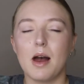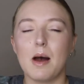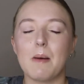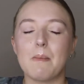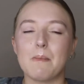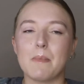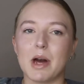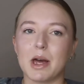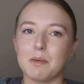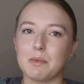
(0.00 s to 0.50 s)

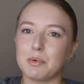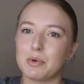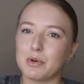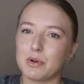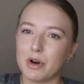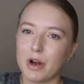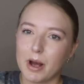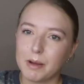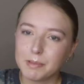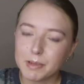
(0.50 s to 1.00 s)
My
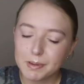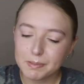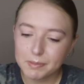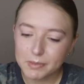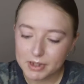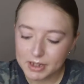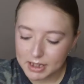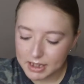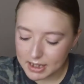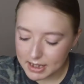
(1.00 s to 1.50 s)
problem
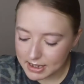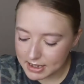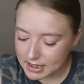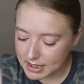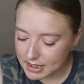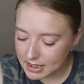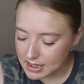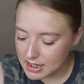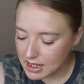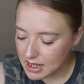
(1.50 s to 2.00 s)
with this
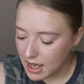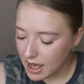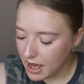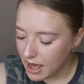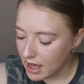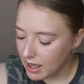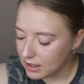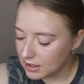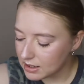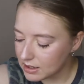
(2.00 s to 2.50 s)
is
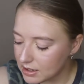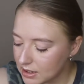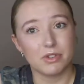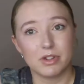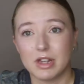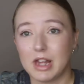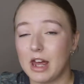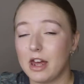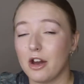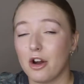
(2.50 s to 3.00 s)
that
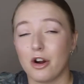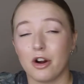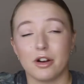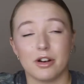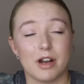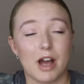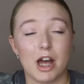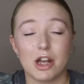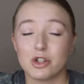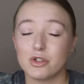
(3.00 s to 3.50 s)
they are
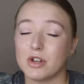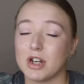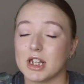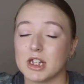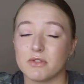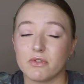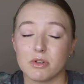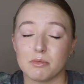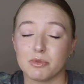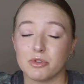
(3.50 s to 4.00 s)
not
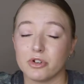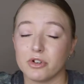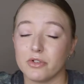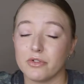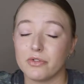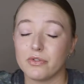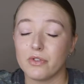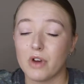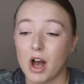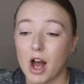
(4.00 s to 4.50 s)
transfer
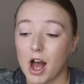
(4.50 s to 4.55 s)
proof.